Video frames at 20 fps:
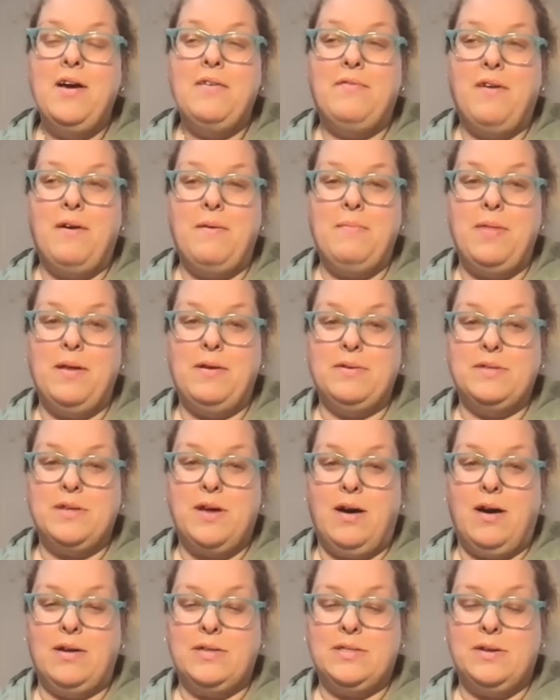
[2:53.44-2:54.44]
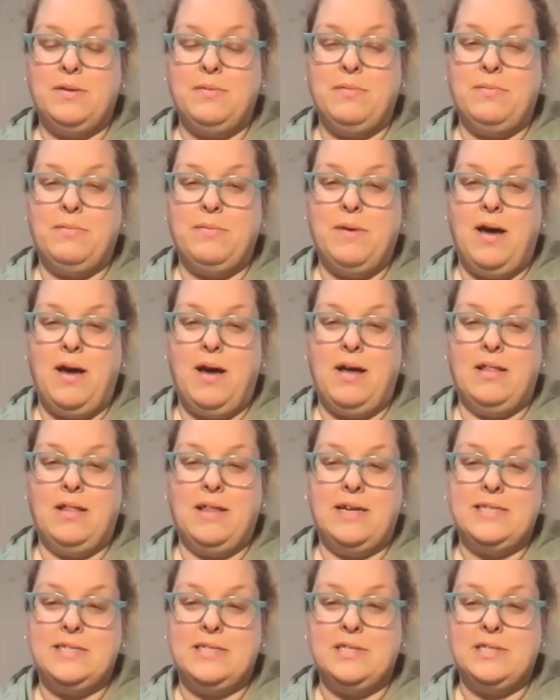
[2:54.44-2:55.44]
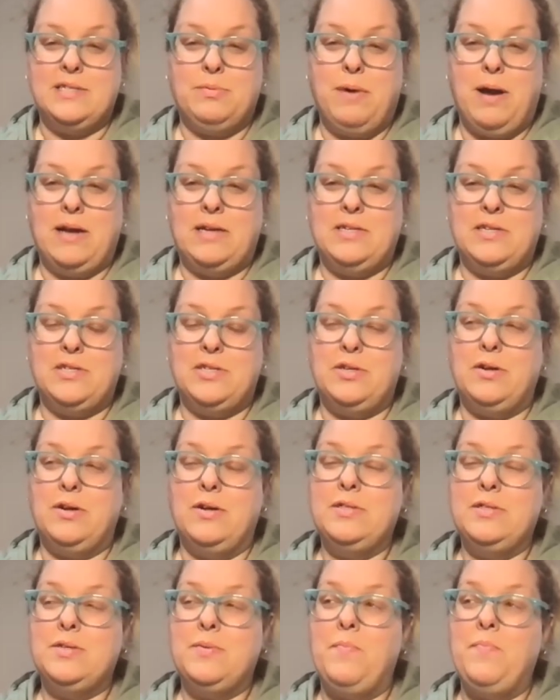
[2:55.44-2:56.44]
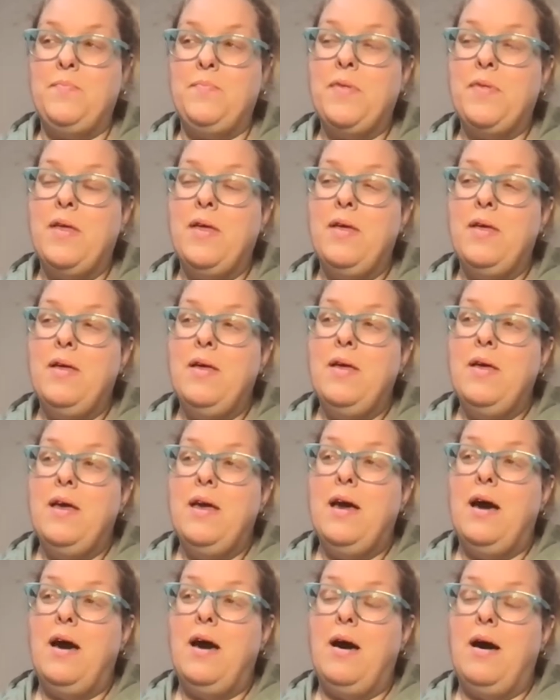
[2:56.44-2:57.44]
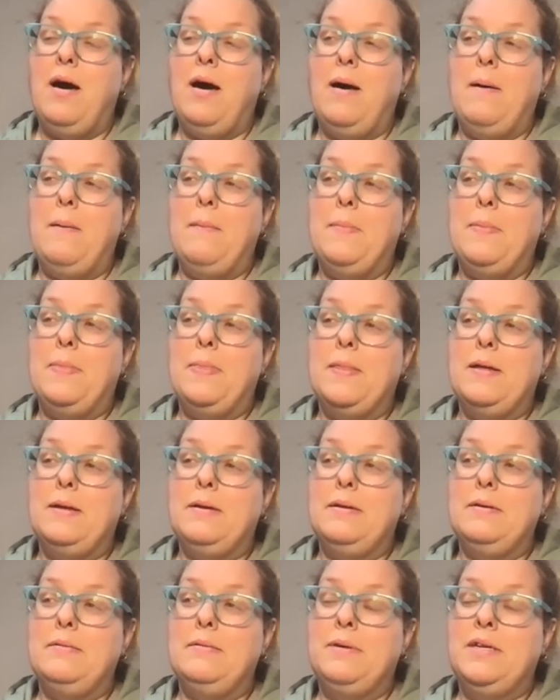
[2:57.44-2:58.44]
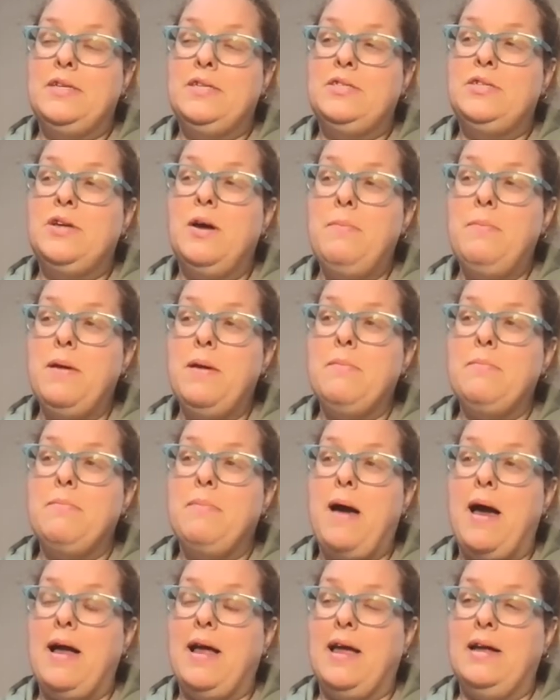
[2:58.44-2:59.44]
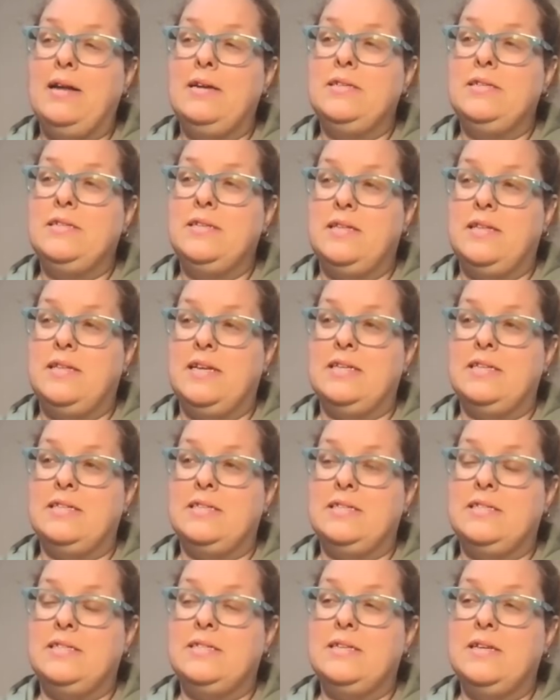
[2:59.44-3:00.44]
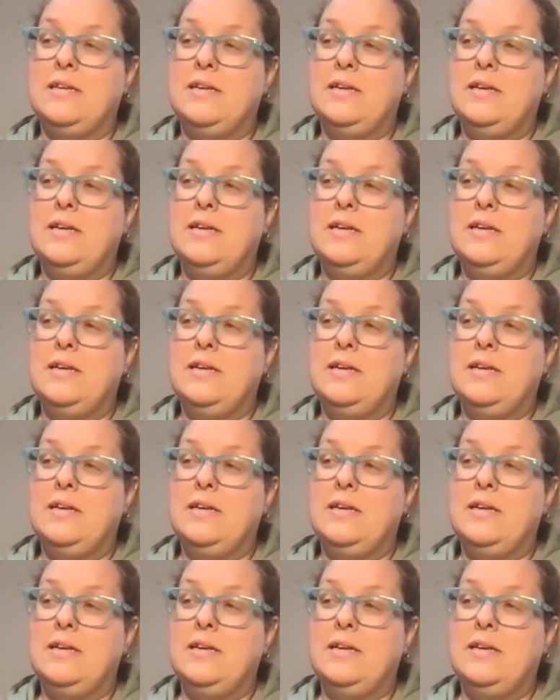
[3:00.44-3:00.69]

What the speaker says: from those awesome licensed practitioners. Um, but jumping back into this,